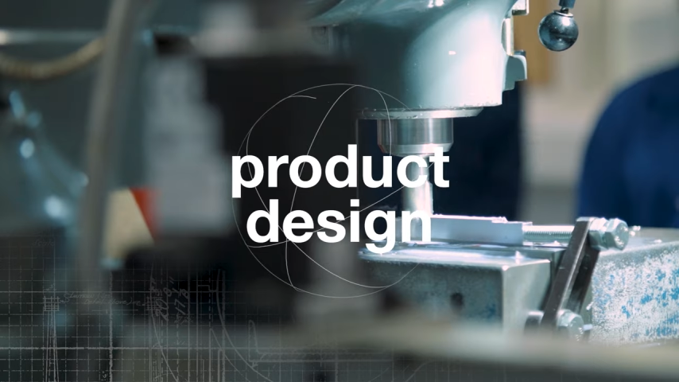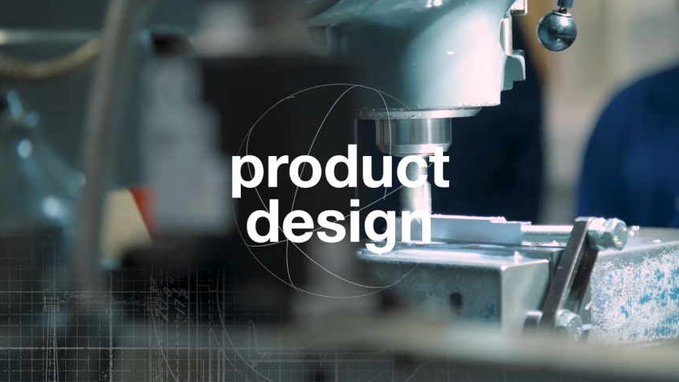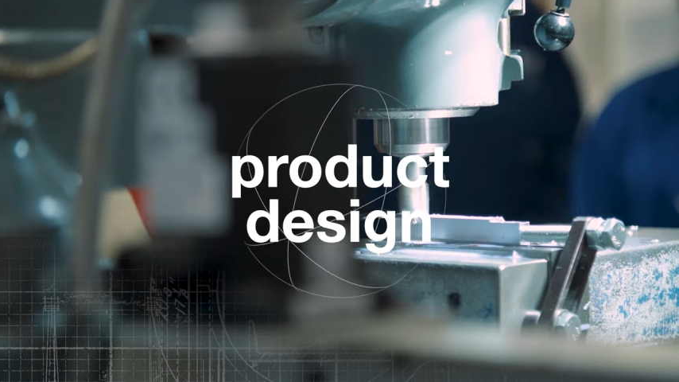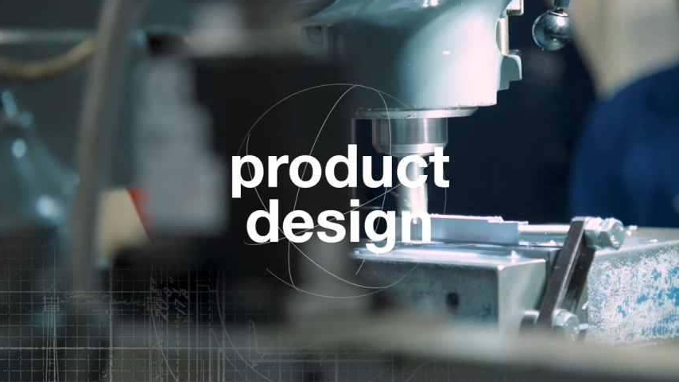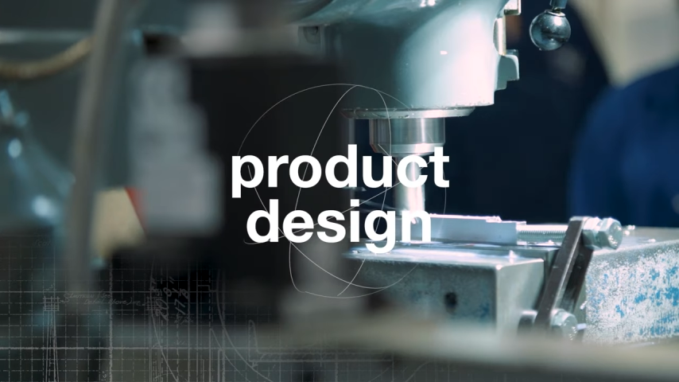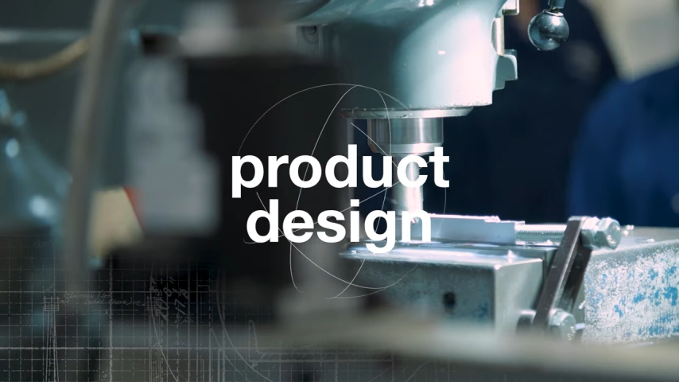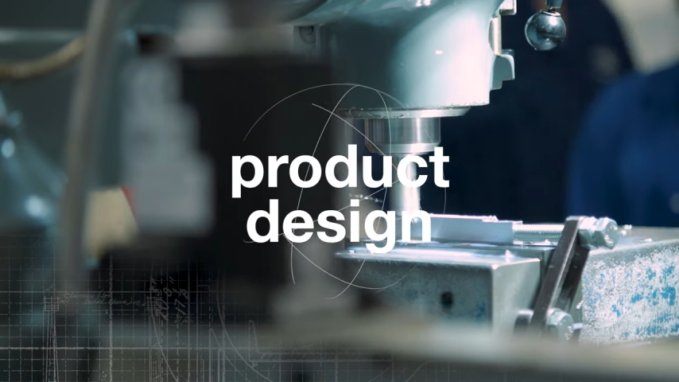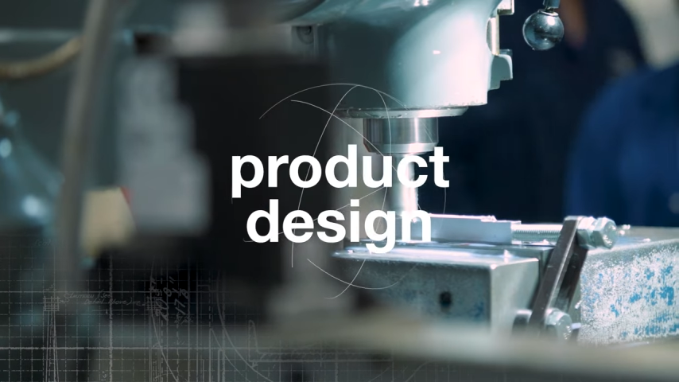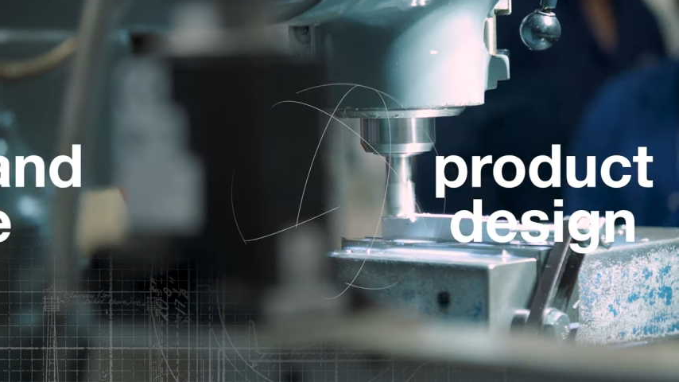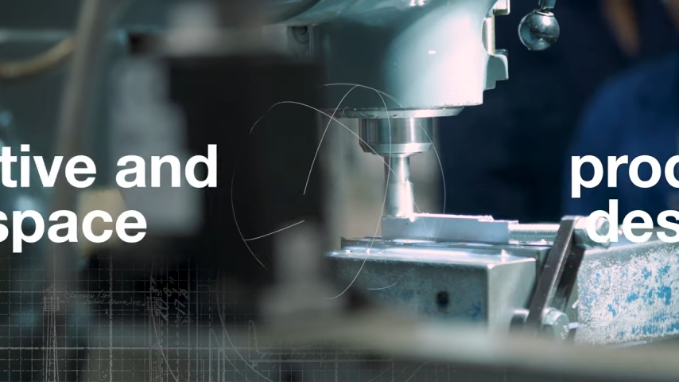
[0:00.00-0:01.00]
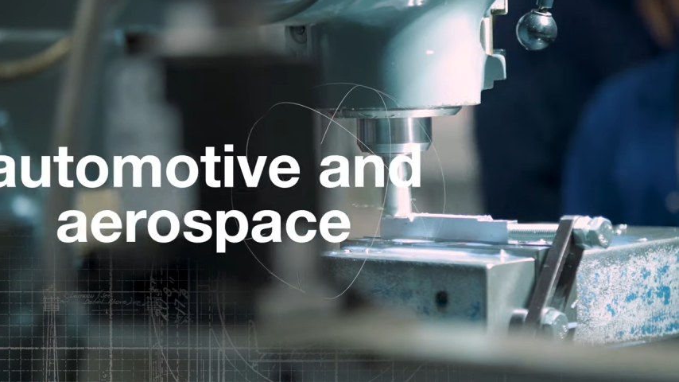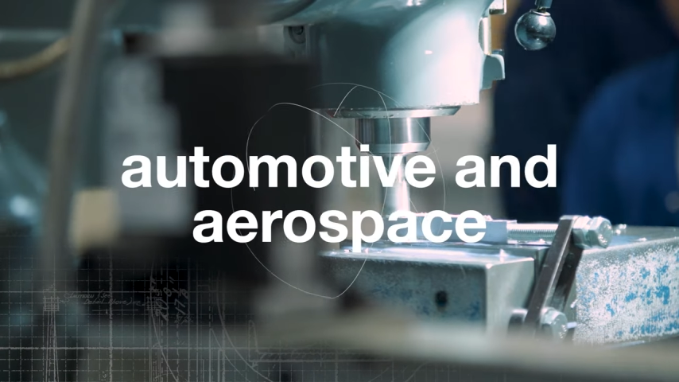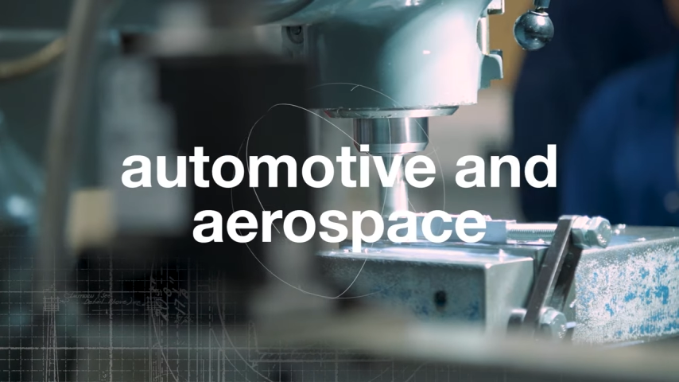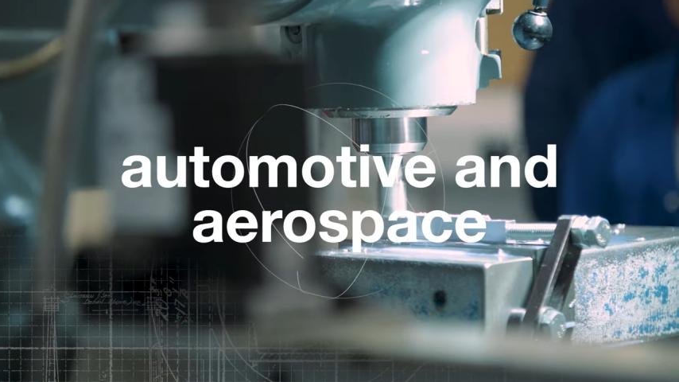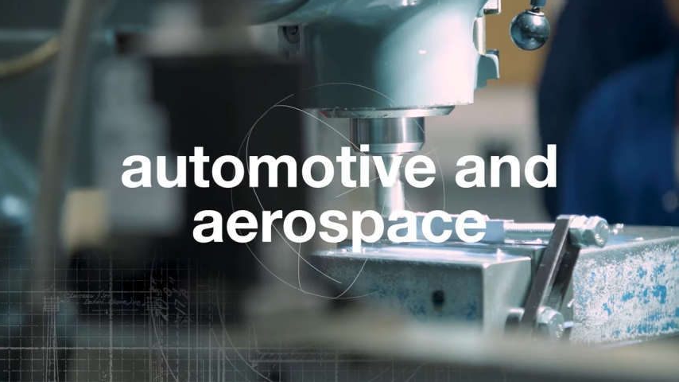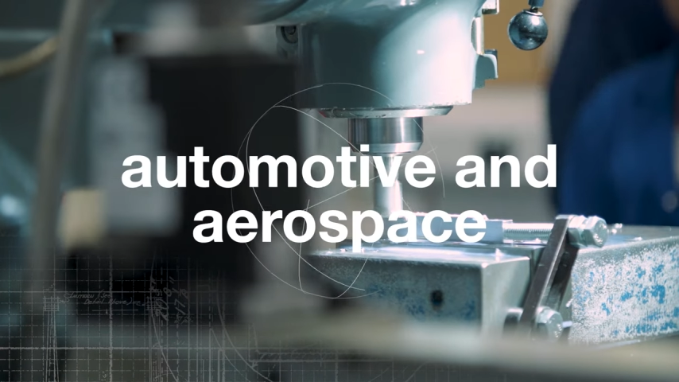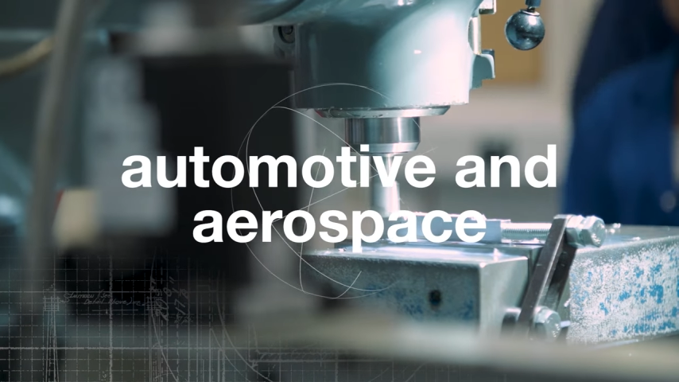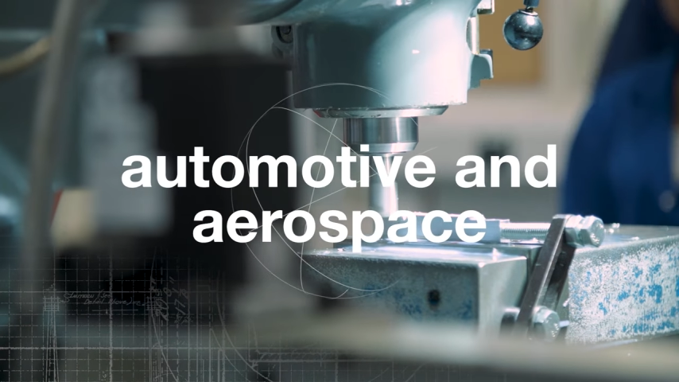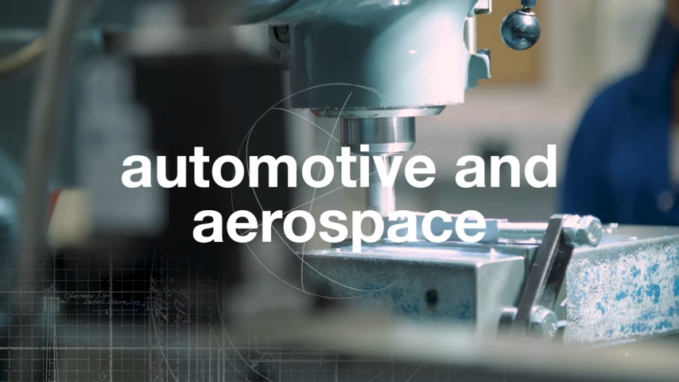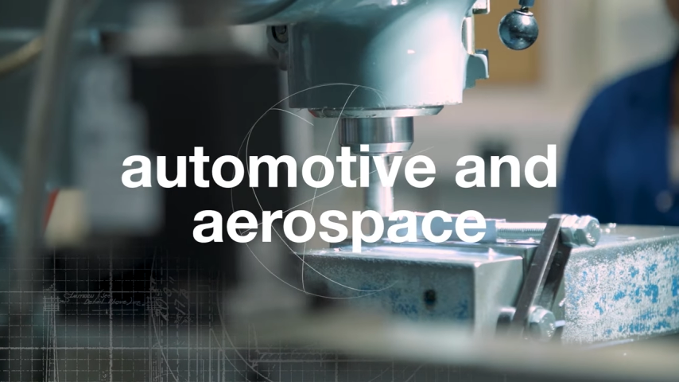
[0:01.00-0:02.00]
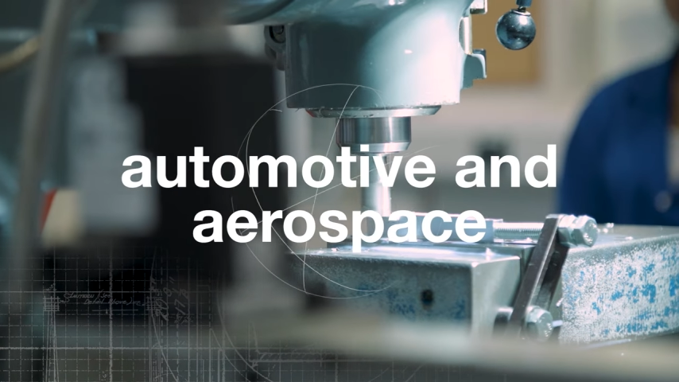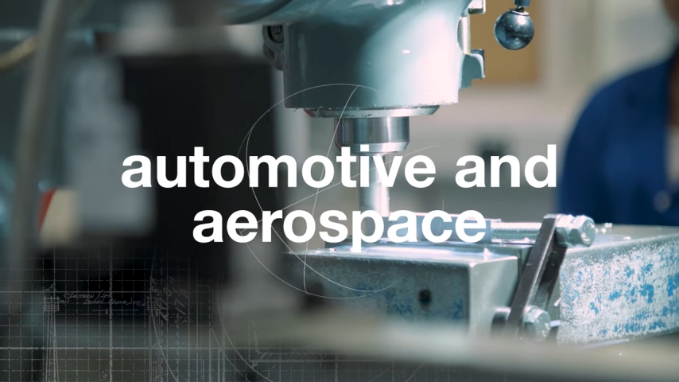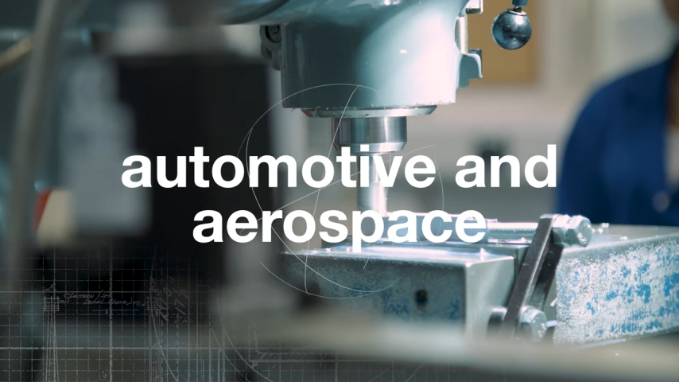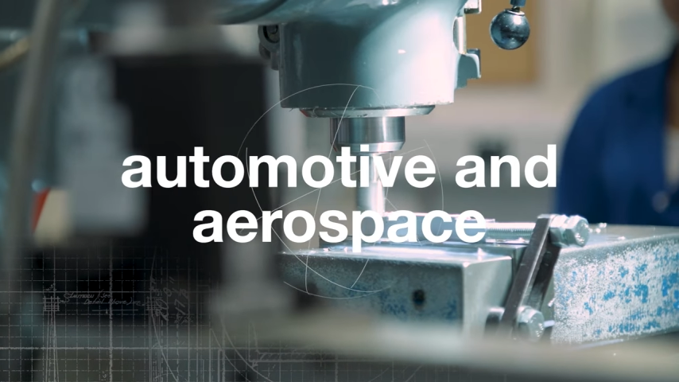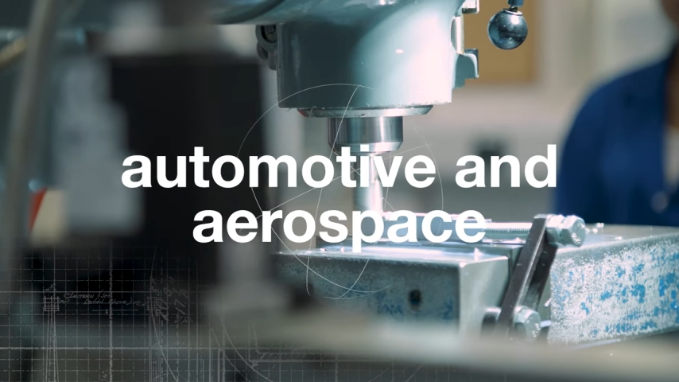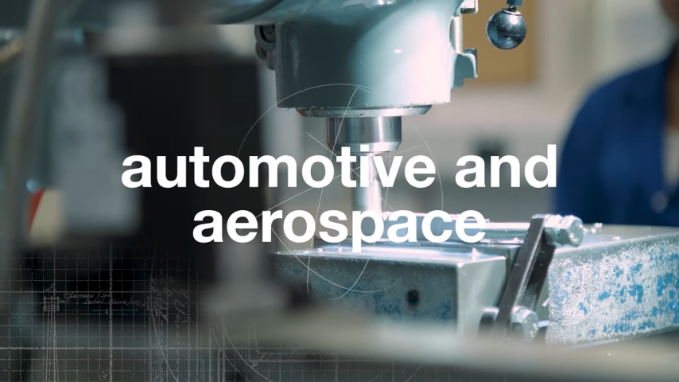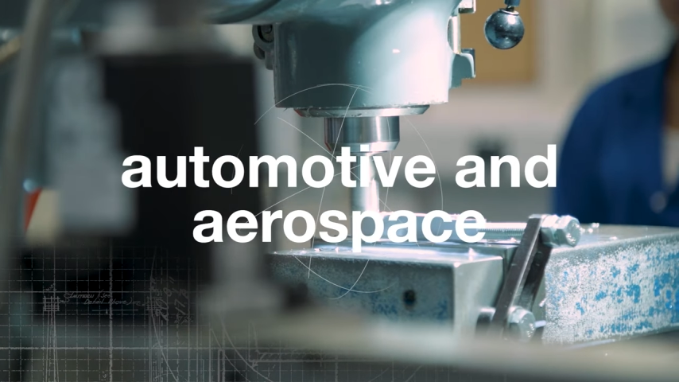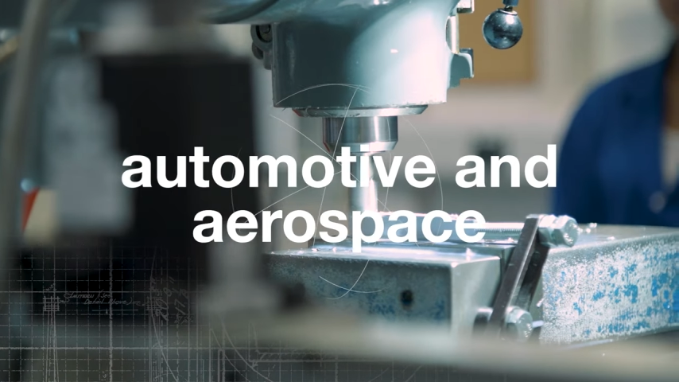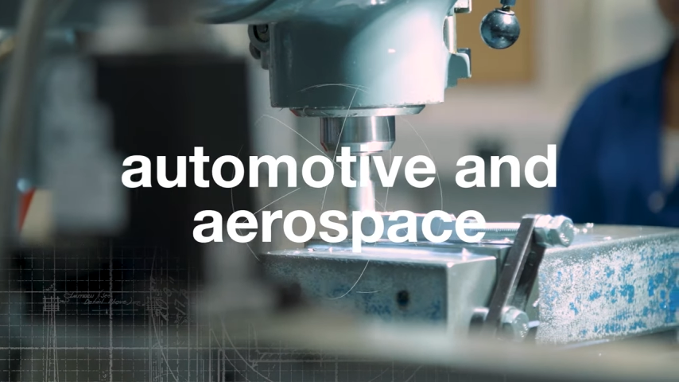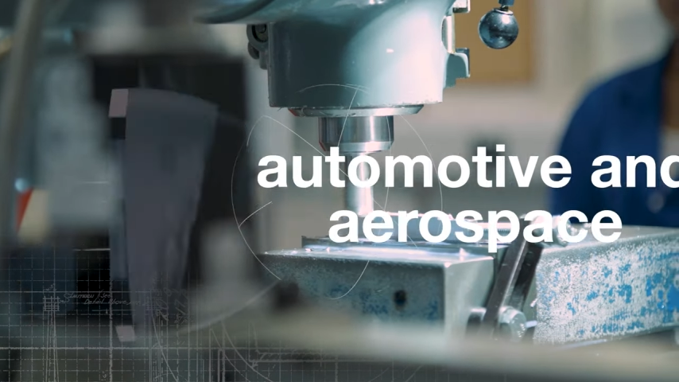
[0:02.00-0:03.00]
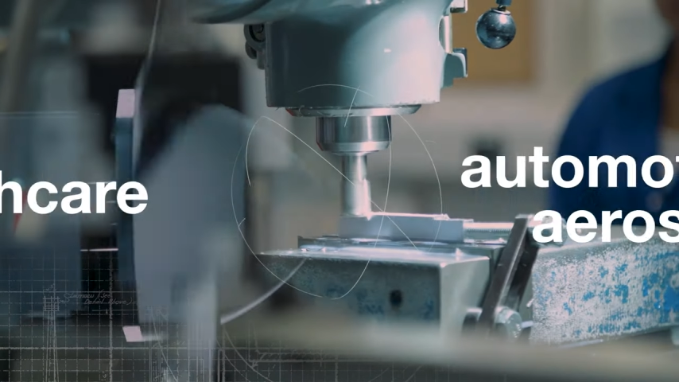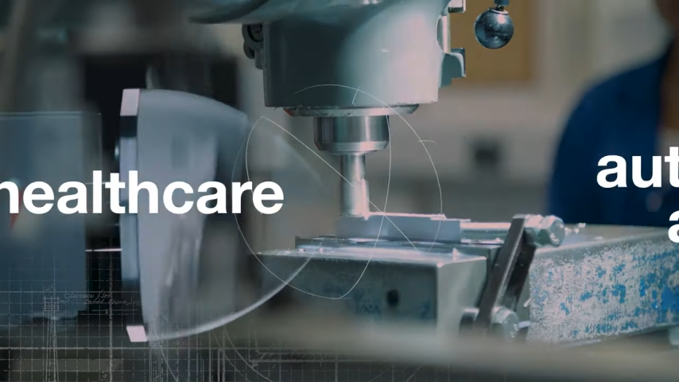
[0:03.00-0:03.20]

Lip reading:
Nobody's mouth can be seen.